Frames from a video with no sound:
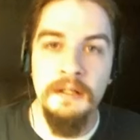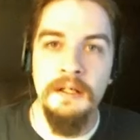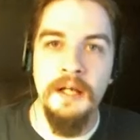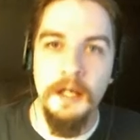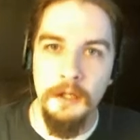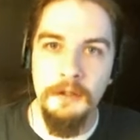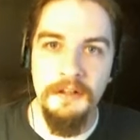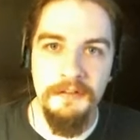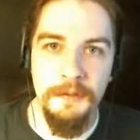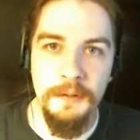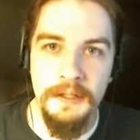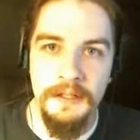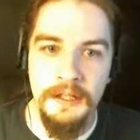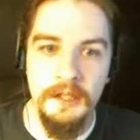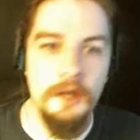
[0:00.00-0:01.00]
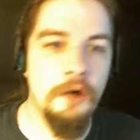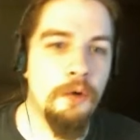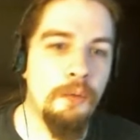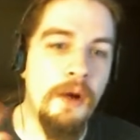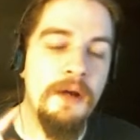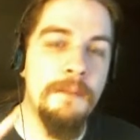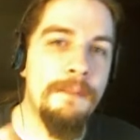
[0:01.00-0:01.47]
Hello everyone,
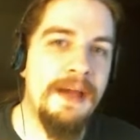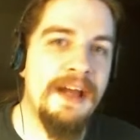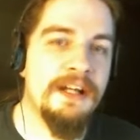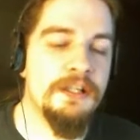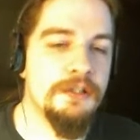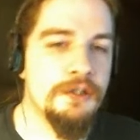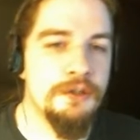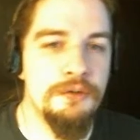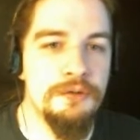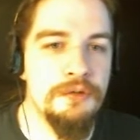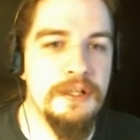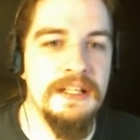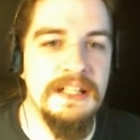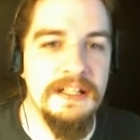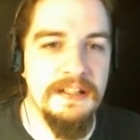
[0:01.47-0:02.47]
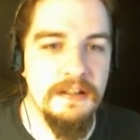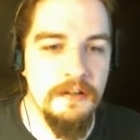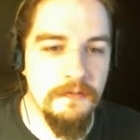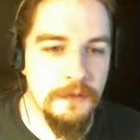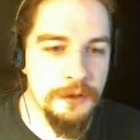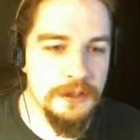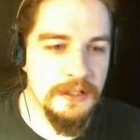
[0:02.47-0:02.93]
welcome back to looking at the
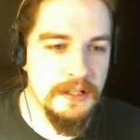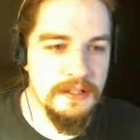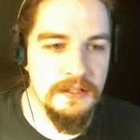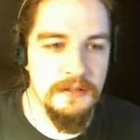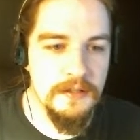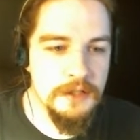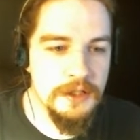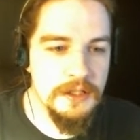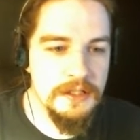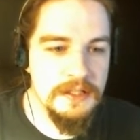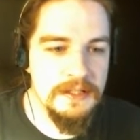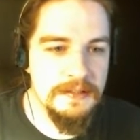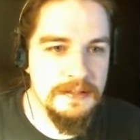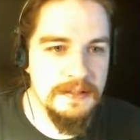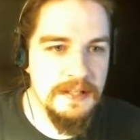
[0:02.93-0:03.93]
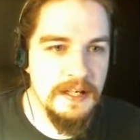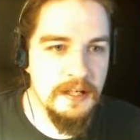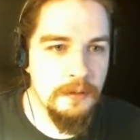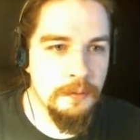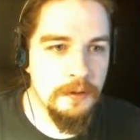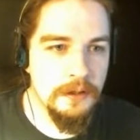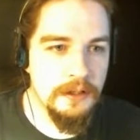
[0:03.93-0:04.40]
devotion constellations.
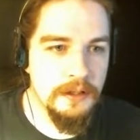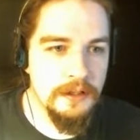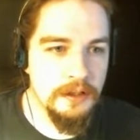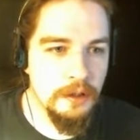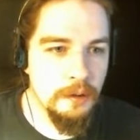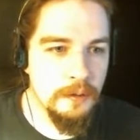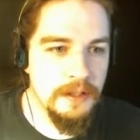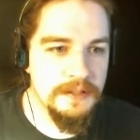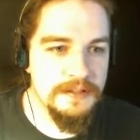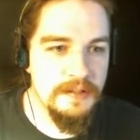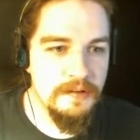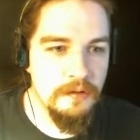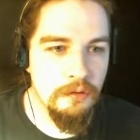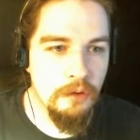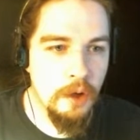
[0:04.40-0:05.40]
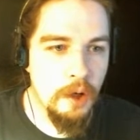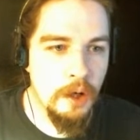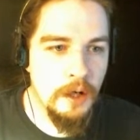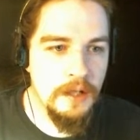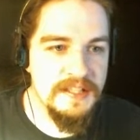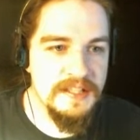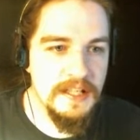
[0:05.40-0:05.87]
Today we're going to go into the
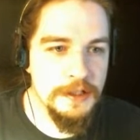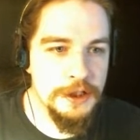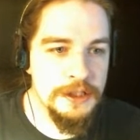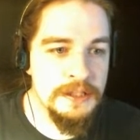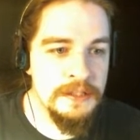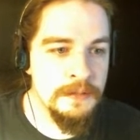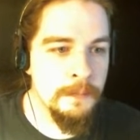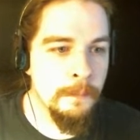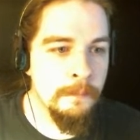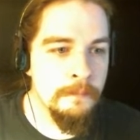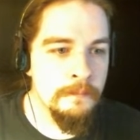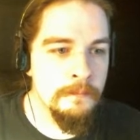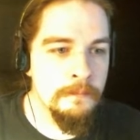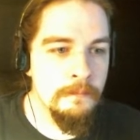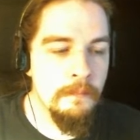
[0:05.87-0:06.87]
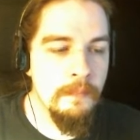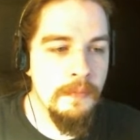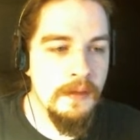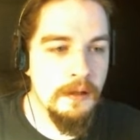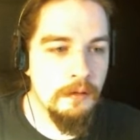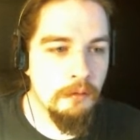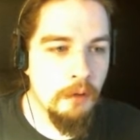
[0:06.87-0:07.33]
law section.
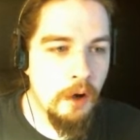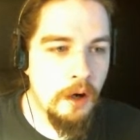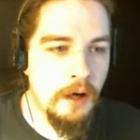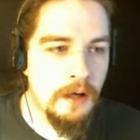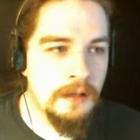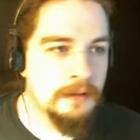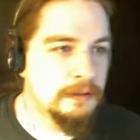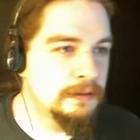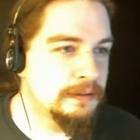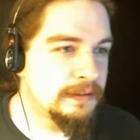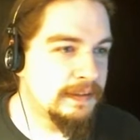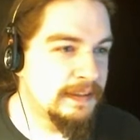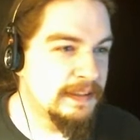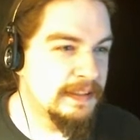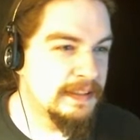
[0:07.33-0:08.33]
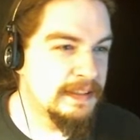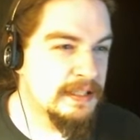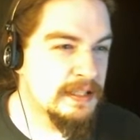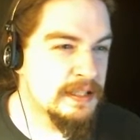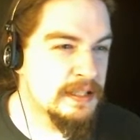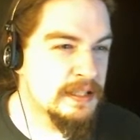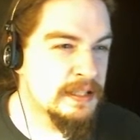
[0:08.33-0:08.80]
Law
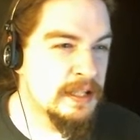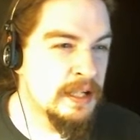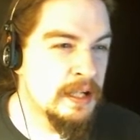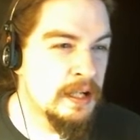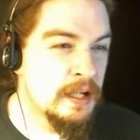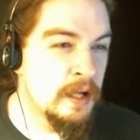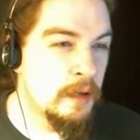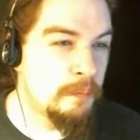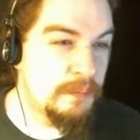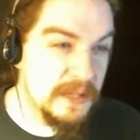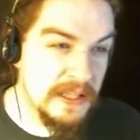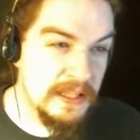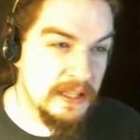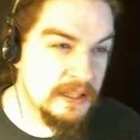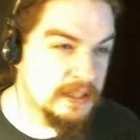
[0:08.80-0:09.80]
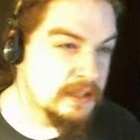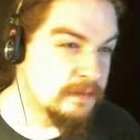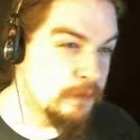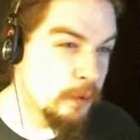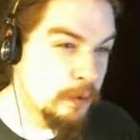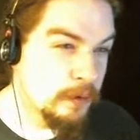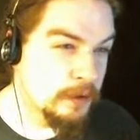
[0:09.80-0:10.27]
is beings of
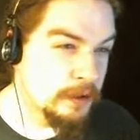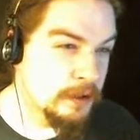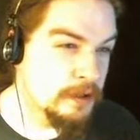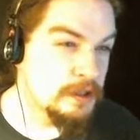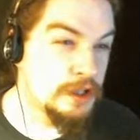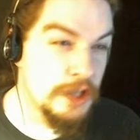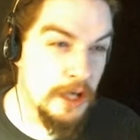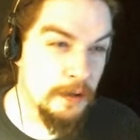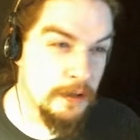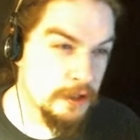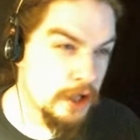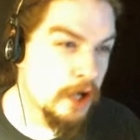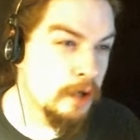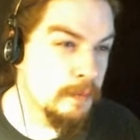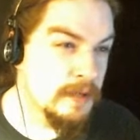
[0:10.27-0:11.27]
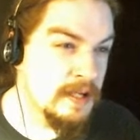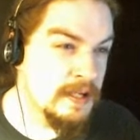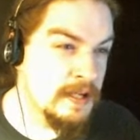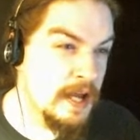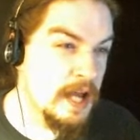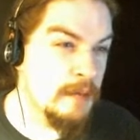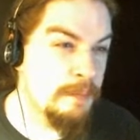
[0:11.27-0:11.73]
order cherish
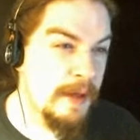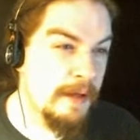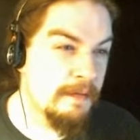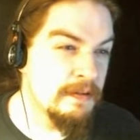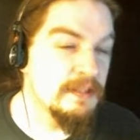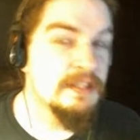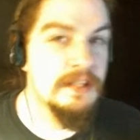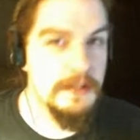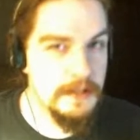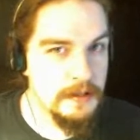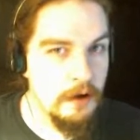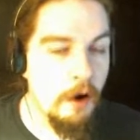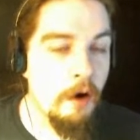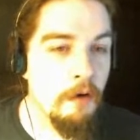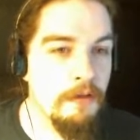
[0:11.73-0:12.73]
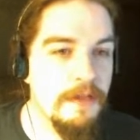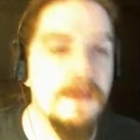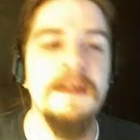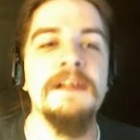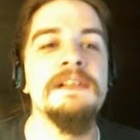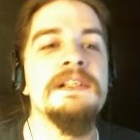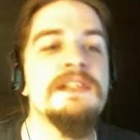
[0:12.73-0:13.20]
harmony and balance in all
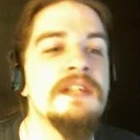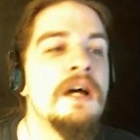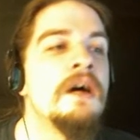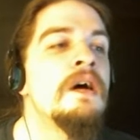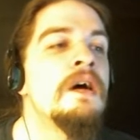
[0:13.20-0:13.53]
things.